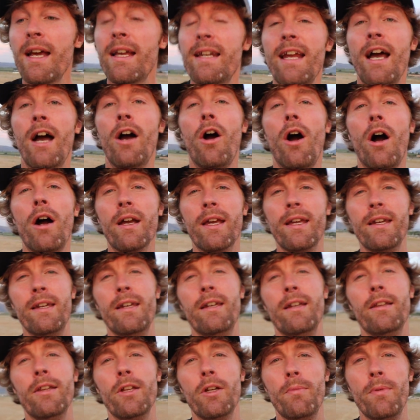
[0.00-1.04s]
Now I'll get
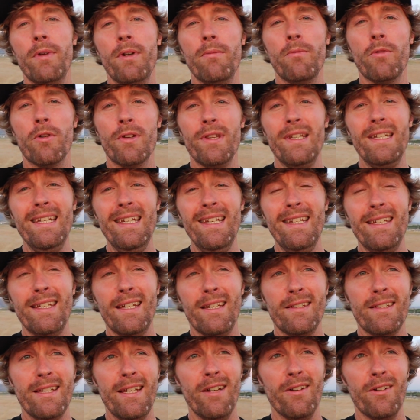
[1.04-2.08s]
into a little bit more of the
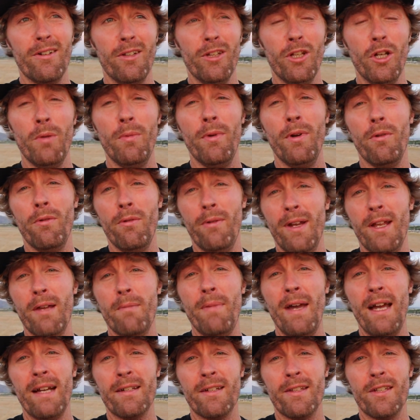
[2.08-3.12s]
details here in a little bit when we get
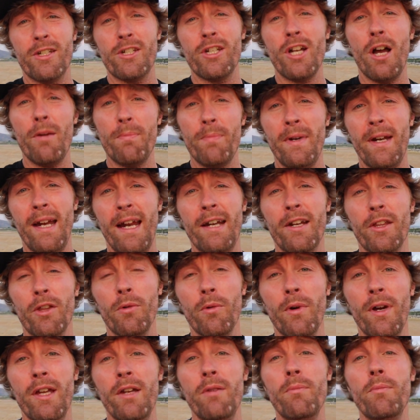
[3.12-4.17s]
back to the shop and out of the
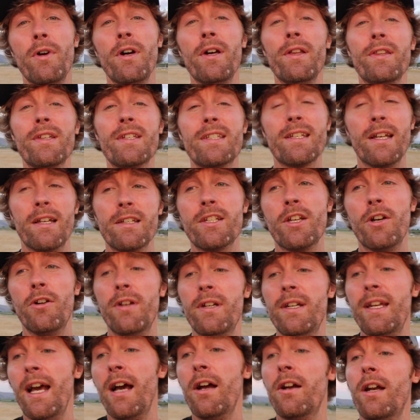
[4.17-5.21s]
wind, but the sun's
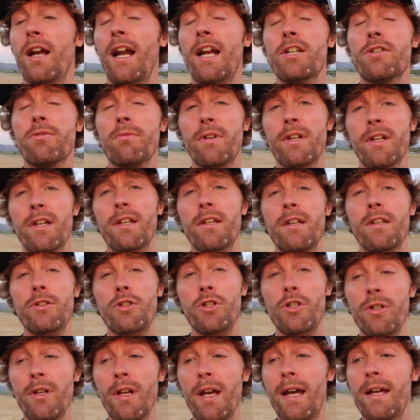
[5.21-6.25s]
going down and I just want to
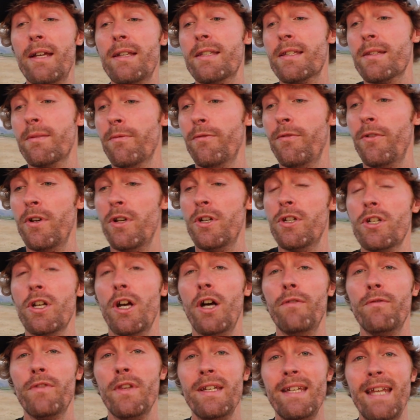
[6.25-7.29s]
get you guys some footage
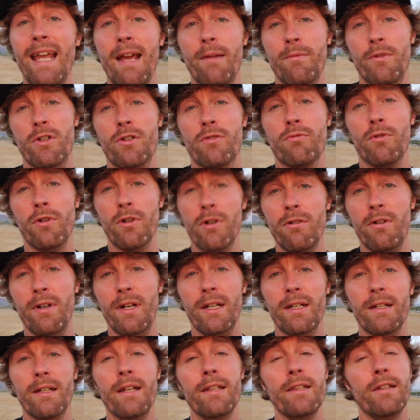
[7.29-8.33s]
of the damage real
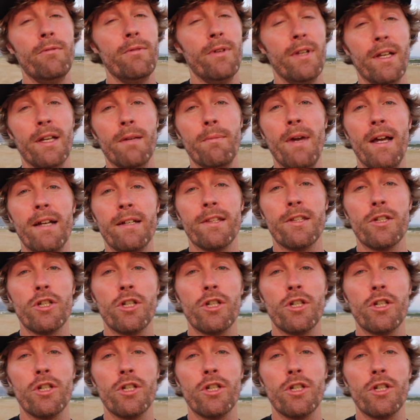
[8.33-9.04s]
quick and then we can get back to the